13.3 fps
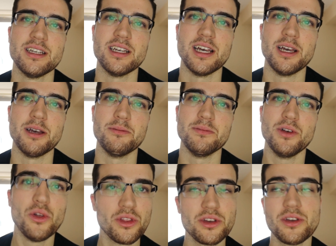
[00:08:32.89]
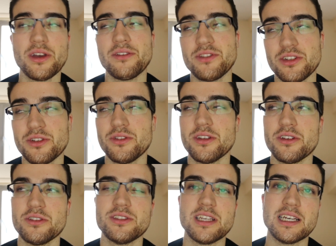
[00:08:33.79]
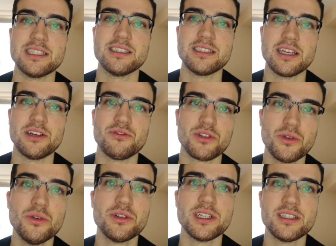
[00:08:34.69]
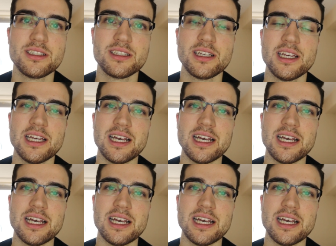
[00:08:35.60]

Um, although you have to do those as a sound recordist,